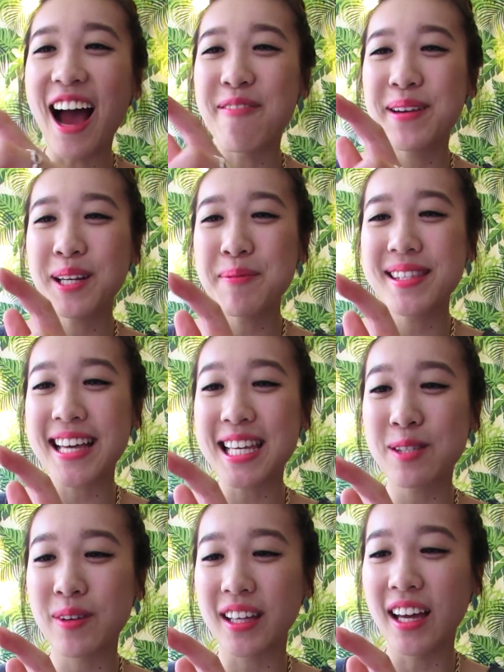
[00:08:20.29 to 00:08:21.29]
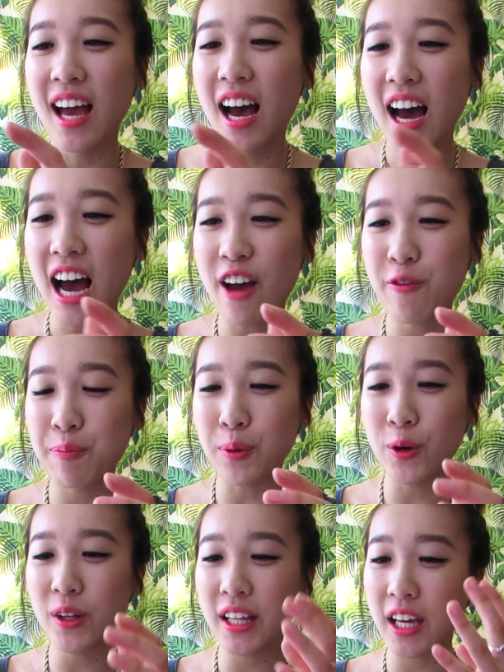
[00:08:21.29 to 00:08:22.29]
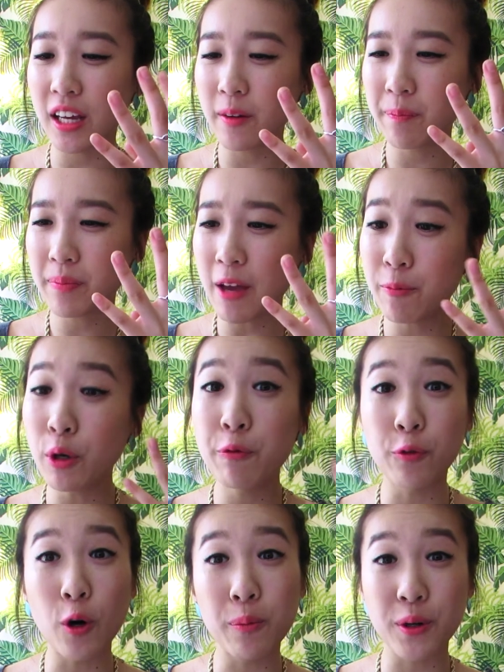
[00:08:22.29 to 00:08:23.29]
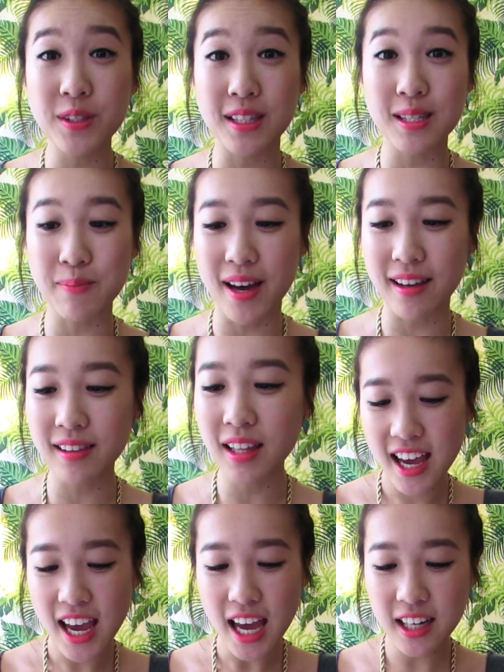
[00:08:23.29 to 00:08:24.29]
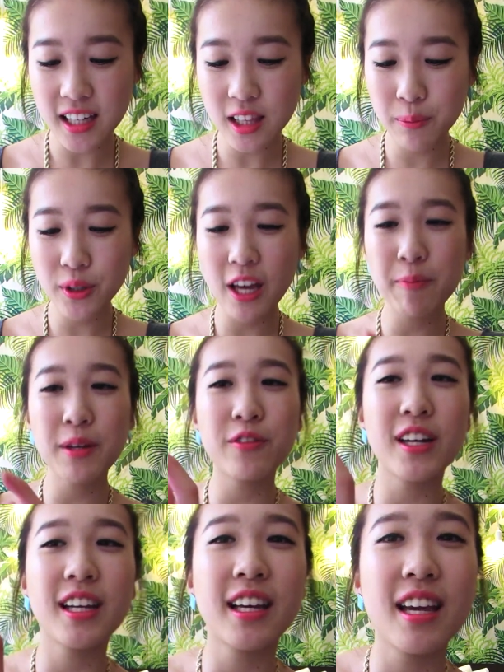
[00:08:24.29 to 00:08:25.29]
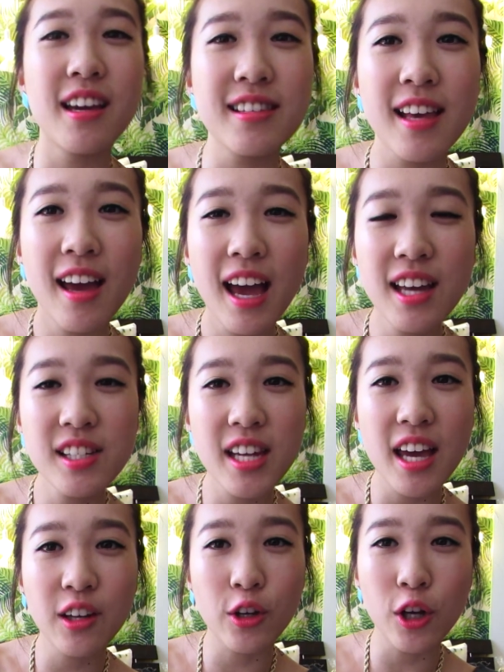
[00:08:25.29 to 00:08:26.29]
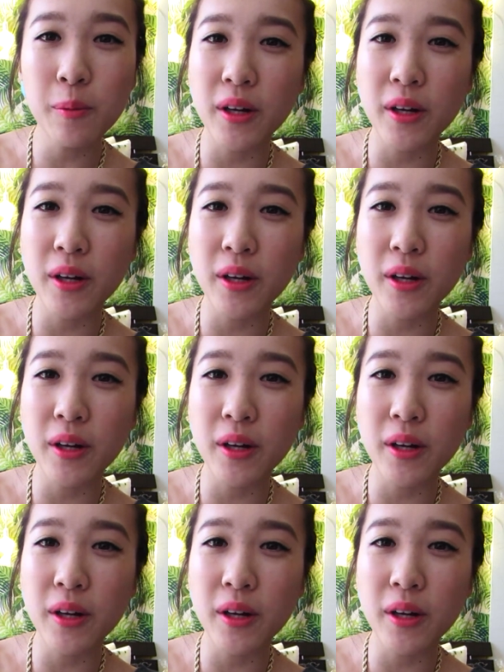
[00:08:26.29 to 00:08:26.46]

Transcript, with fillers: I've been obsessed with it. I've bought like I bought four books this month. And another book I've been reading is hashtag Girl